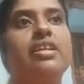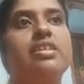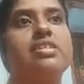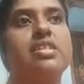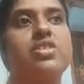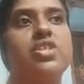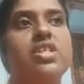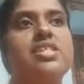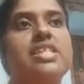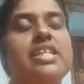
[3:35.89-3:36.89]
search
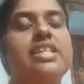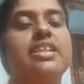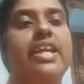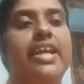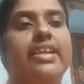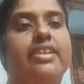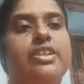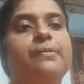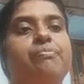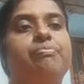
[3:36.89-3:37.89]
a single
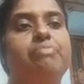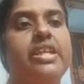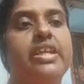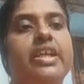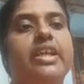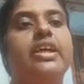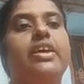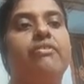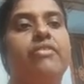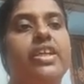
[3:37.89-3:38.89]
character b,
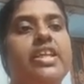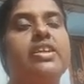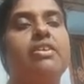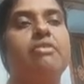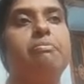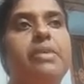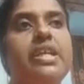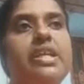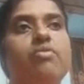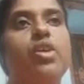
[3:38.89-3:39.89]
whether
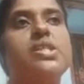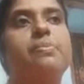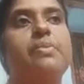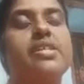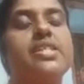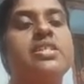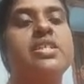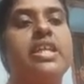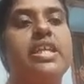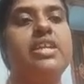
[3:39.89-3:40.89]
b was
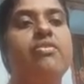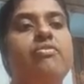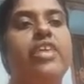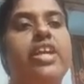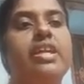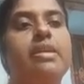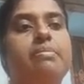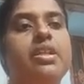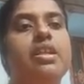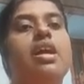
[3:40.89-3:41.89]
present in
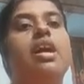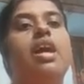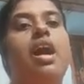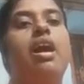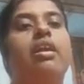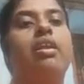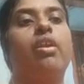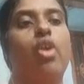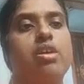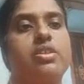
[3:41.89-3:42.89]
variable or
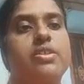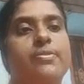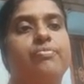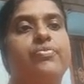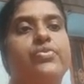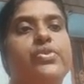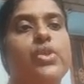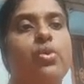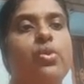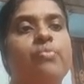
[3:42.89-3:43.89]
not.
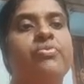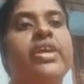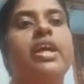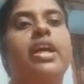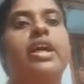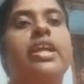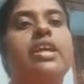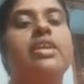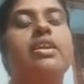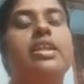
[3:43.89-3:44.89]
So
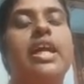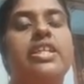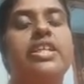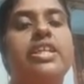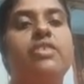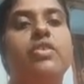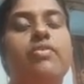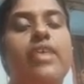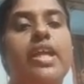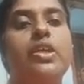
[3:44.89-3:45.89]
here
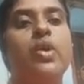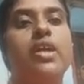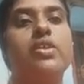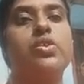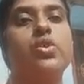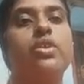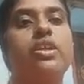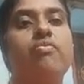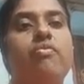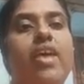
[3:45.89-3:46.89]
the value I stored
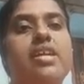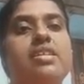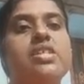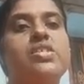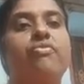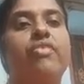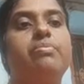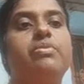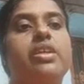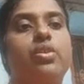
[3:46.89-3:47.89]
in var is
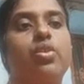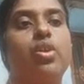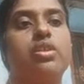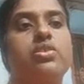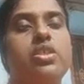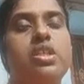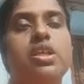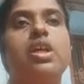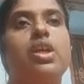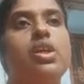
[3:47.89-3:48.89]
web technology.
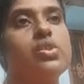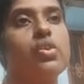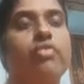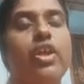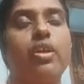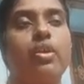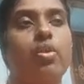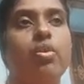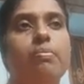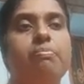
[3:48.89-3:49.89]
So we all
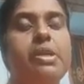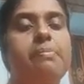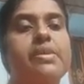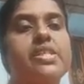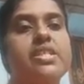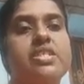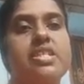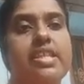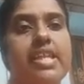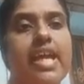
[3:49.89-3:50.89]
know b present
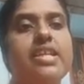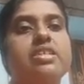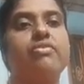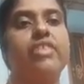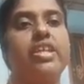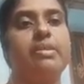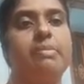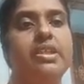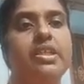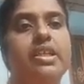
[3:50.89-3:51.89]
in that
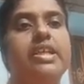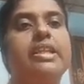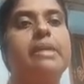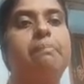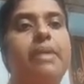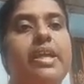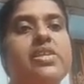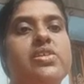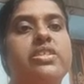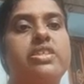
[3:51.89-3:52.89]
variable in the
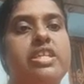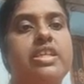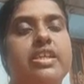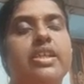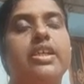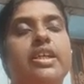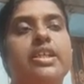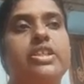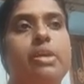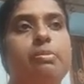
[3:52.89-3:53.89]
place 3.
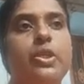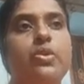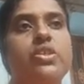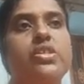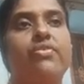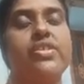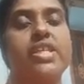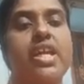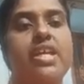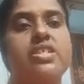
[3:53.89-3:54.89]
W is a
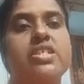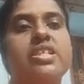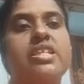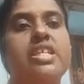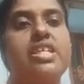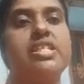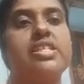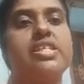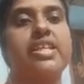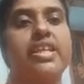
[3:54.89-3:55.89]
first character, E is
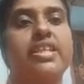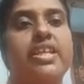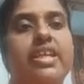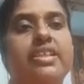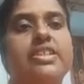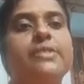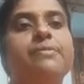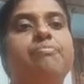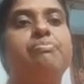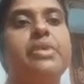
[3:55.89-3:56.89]
a second character,
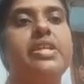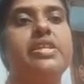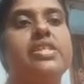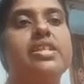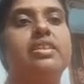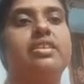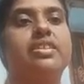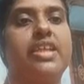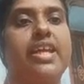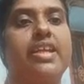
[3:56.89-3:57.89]
B is a
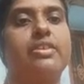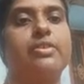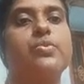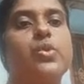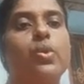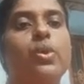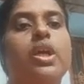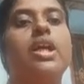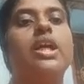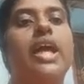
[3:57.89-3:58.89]
third character. So
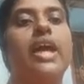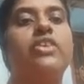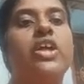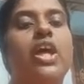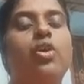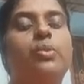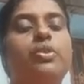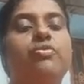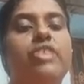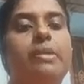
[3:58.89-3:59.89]
our
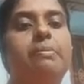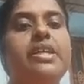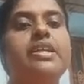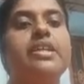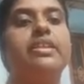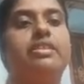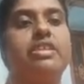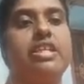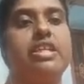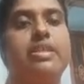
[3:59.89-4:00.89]
output will be
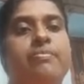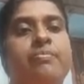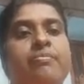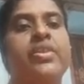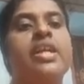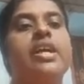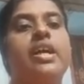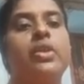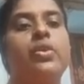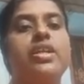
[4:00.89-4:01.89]
3.
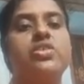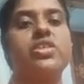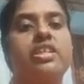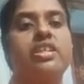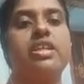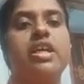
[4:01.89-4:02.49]
You can check it in the